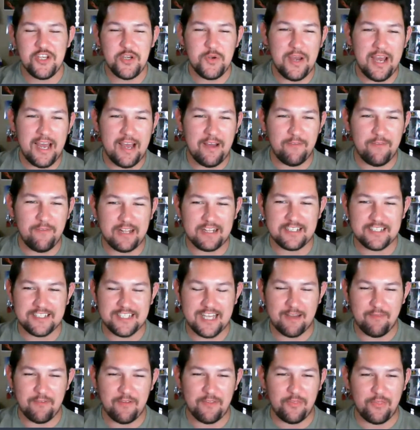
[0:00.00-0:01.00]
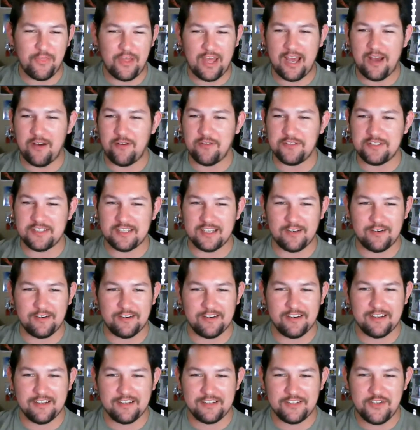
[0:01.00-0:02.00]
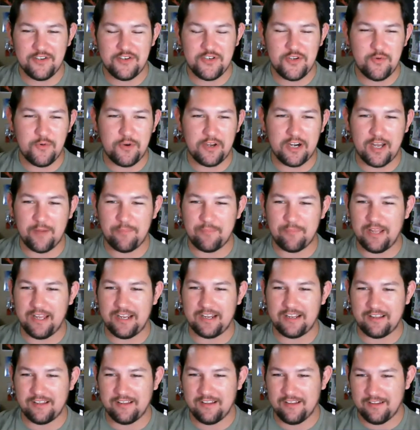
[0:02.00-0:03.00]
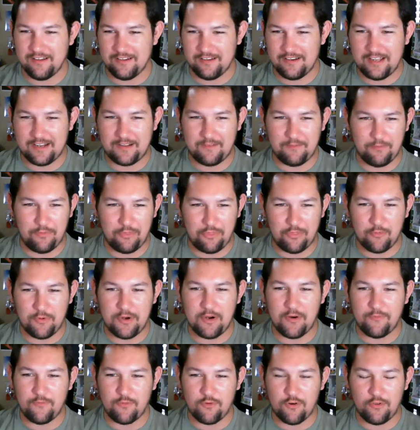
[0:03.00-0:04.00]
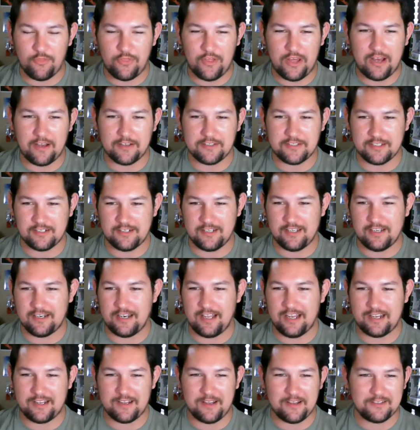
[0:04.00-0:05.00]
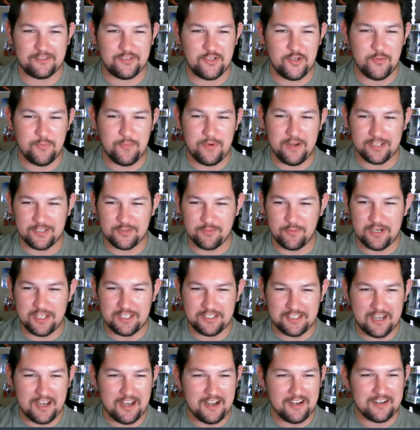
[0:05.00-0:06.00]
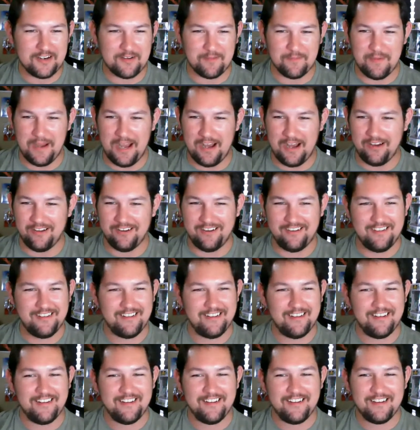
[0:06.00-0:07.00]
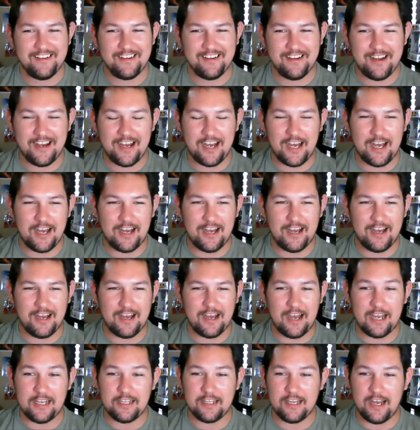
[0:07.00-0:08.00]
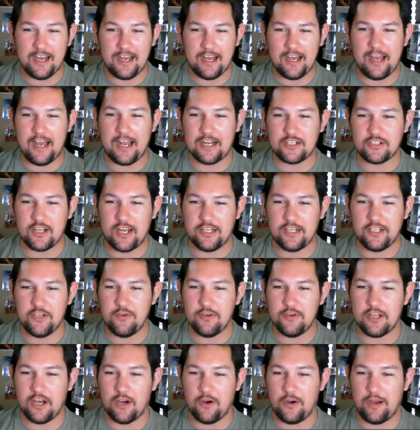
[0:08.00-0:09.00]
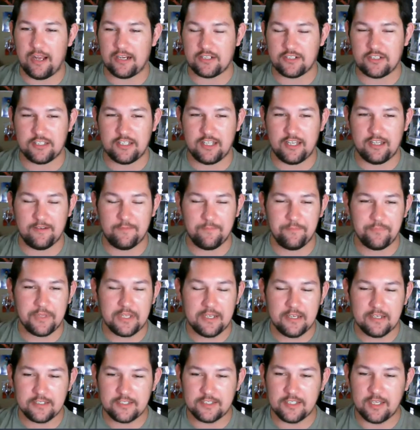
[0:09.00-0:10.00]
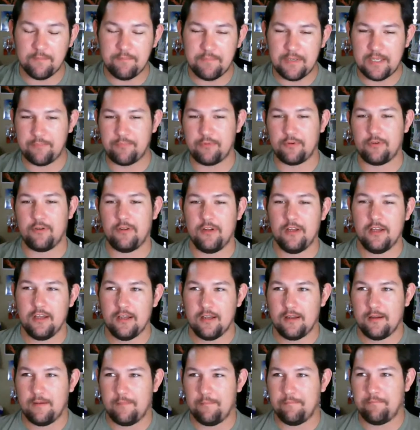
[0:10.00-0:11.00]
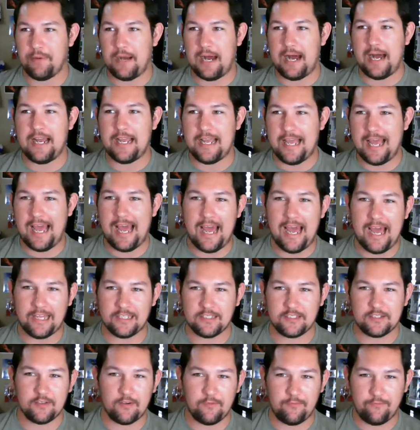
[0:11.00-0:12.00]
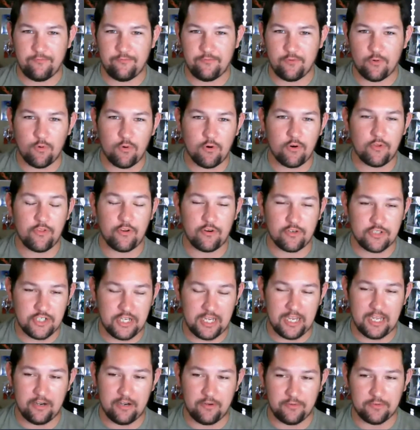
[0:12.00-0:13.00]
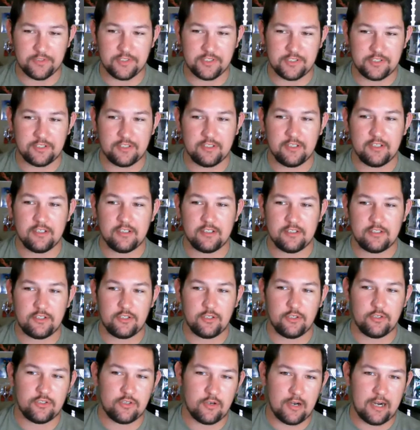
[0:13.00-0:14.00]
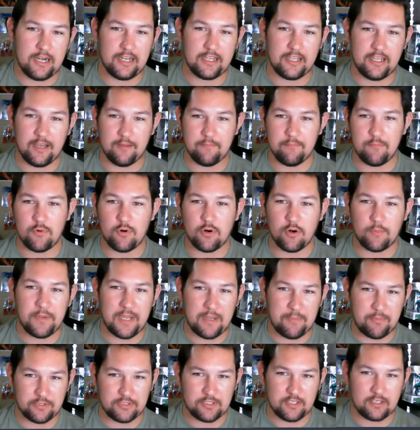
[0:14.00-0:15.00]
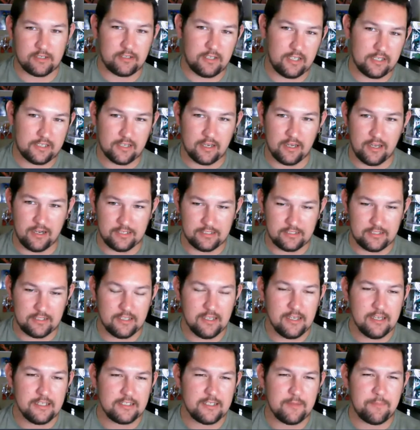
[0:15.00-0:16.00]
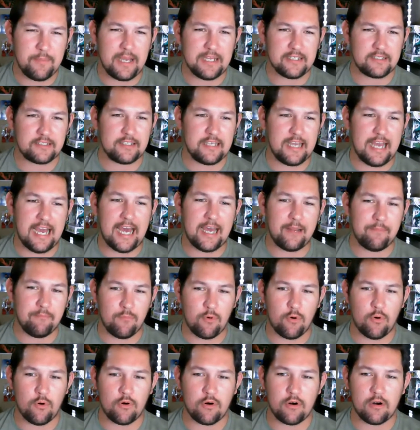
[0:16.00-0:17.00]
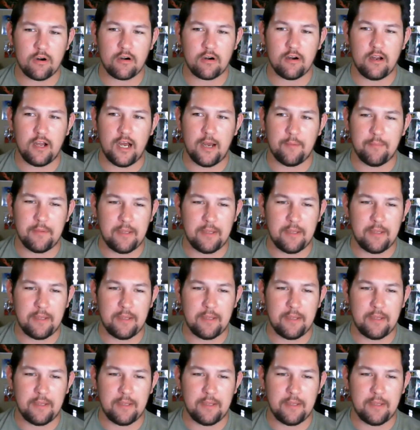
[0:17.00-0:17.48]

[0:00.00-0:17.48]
you have like 7,000. Dude, you went up like like three or 4,000 in like two months. What are you talking about? Uh, I actually, I do know actually that some people buy ads for their channels to try to get more people to click on it to basically add more um,